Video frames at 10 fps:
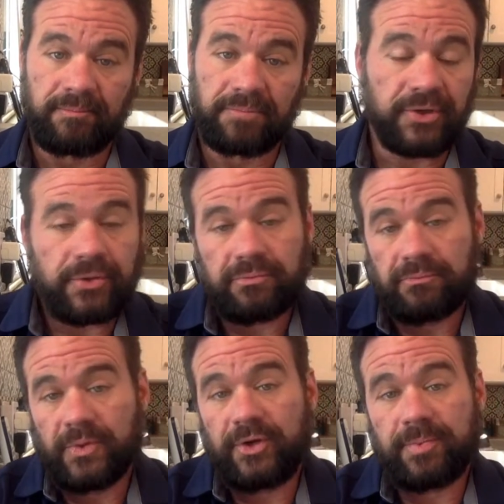going to do?
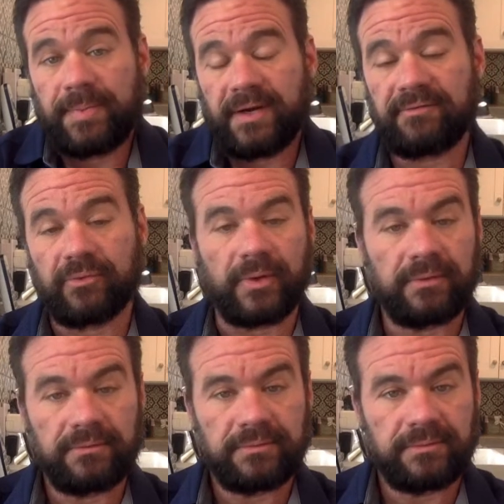What are you prepared for?
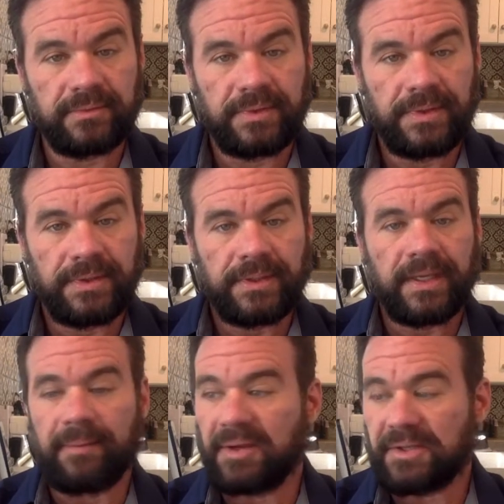
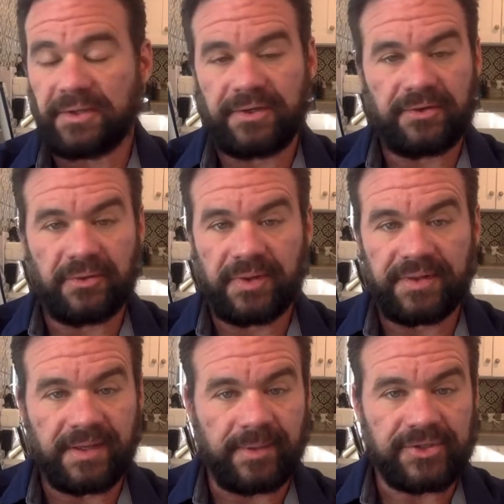I'm not telling you to do
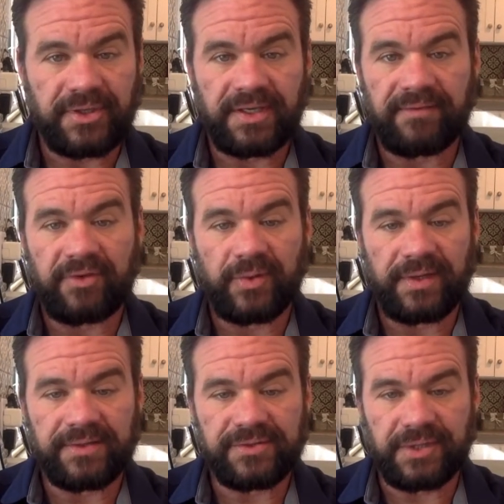anything. I'm not trying to give you any
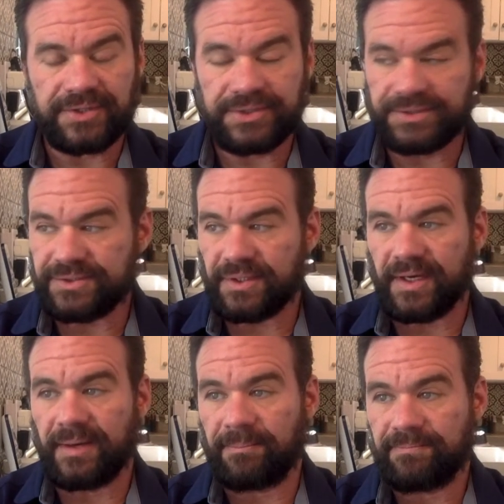instructions.
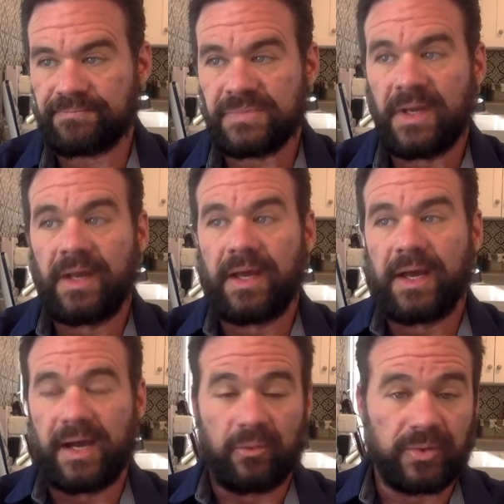I
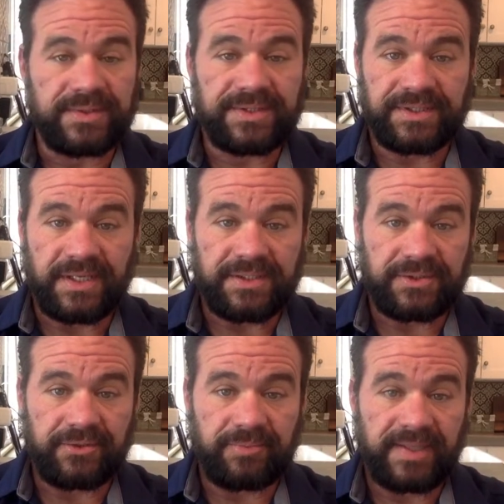would suggest
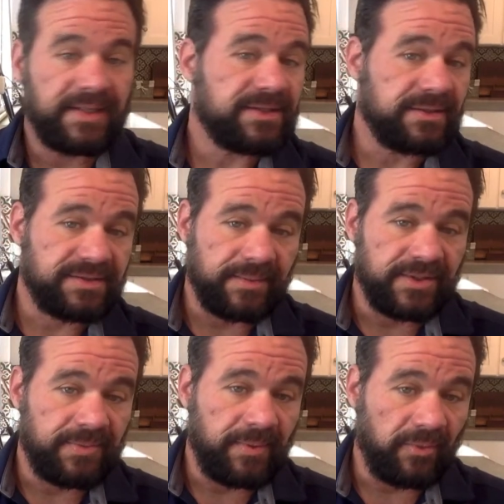you pay attention to some of these
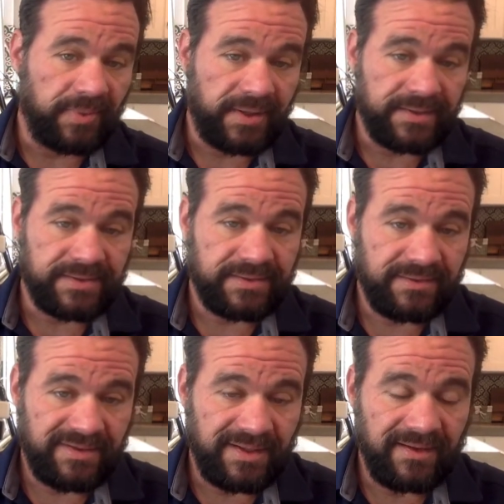people because,
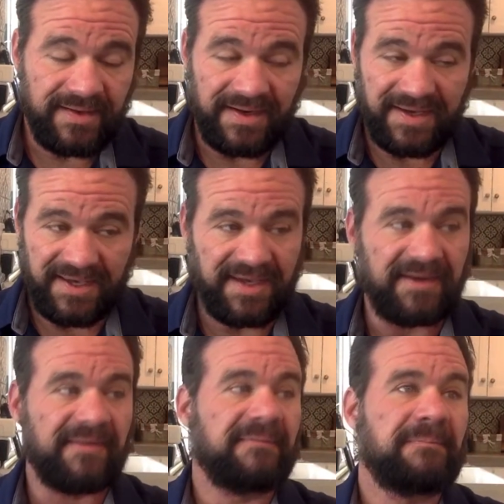again,